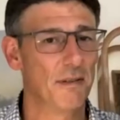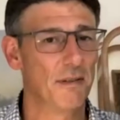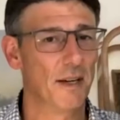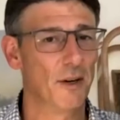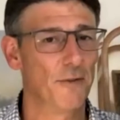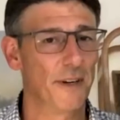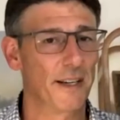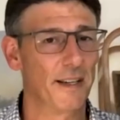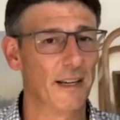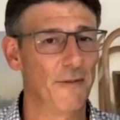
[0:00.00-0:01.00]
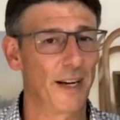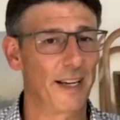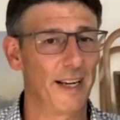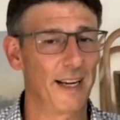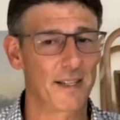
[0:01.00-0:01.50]
If I
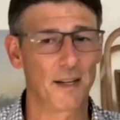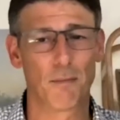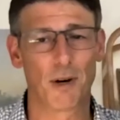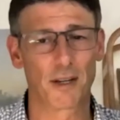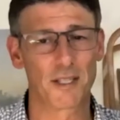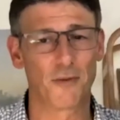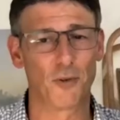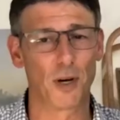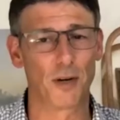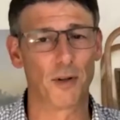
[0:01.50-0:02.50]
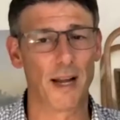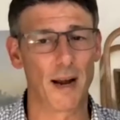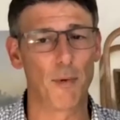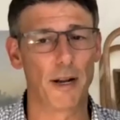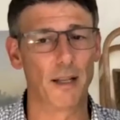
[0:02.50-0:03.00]
can ask it, Marcus, if you want to
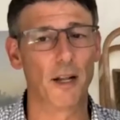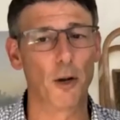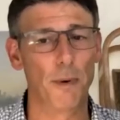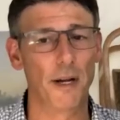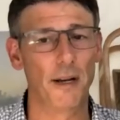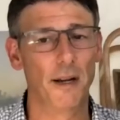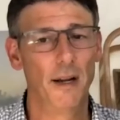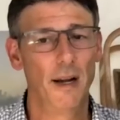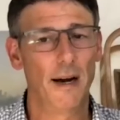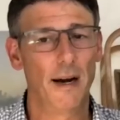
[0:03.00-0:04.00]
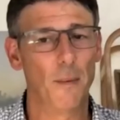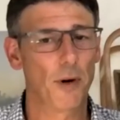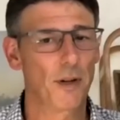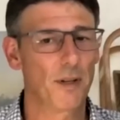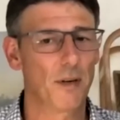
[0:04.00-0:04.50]
elaborate a little bit,
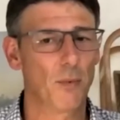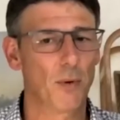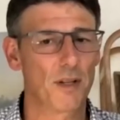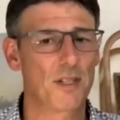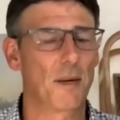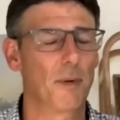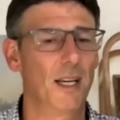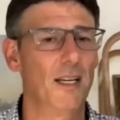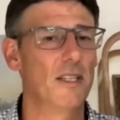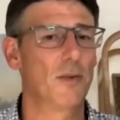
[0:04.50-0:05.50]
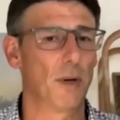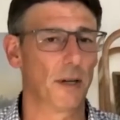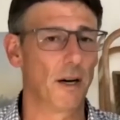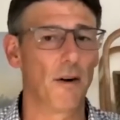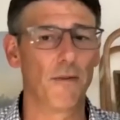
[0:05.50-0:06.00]
what are some keys to
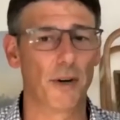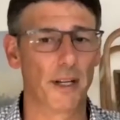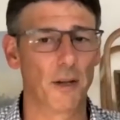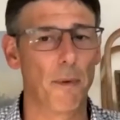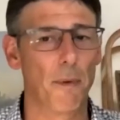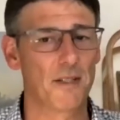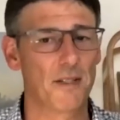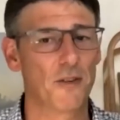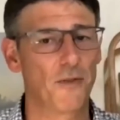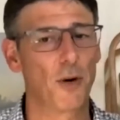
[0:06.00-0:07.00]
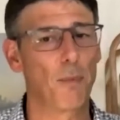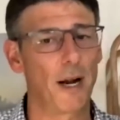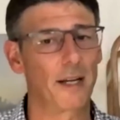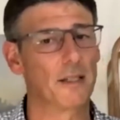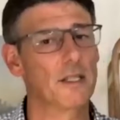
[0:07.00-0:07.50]
uncovering the best niche for your
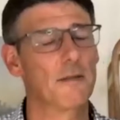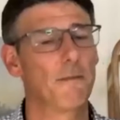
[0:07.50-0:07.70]
practice?